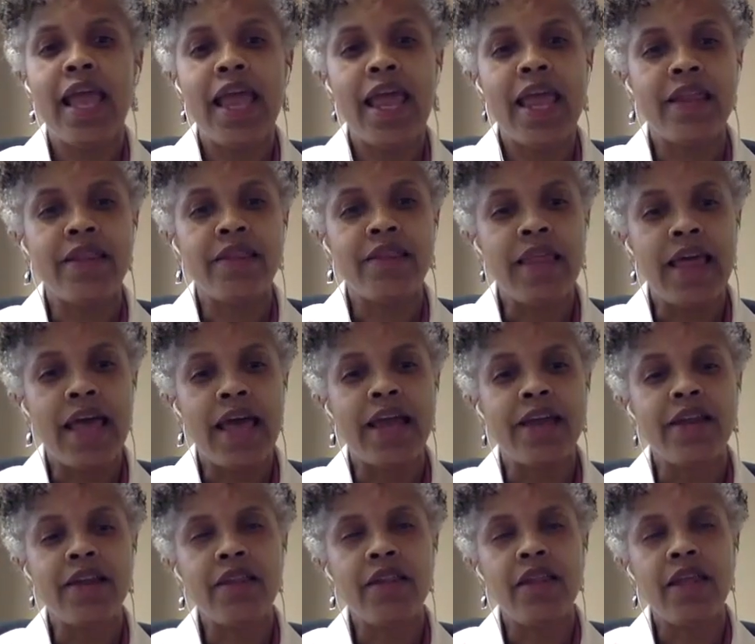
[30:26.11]
and
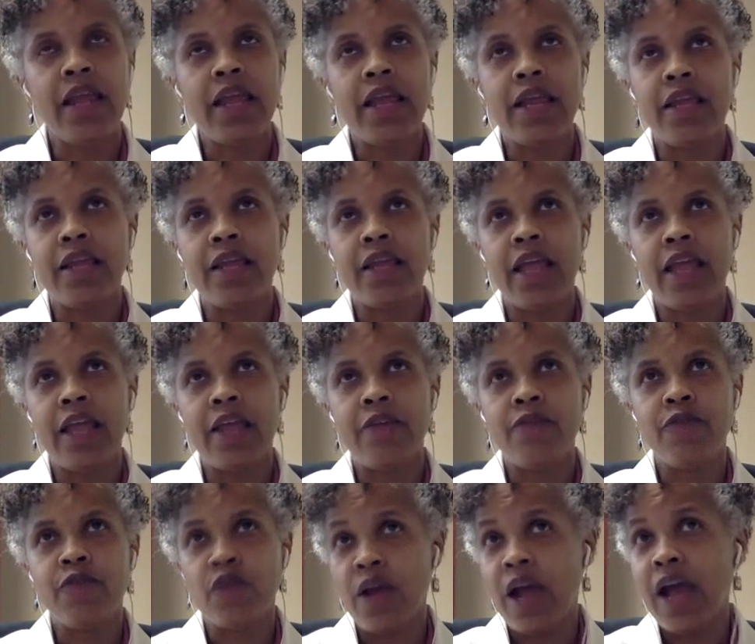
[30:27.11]
that a
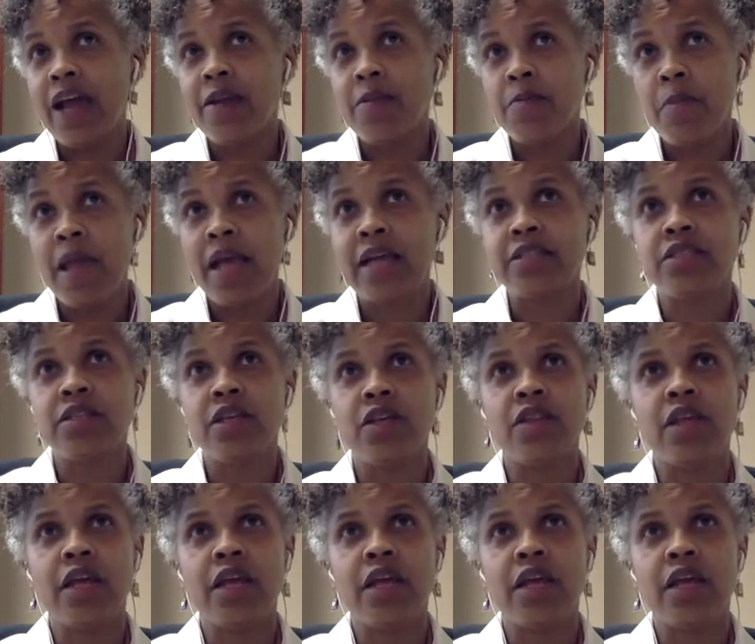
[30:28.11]
forgotten mast cell,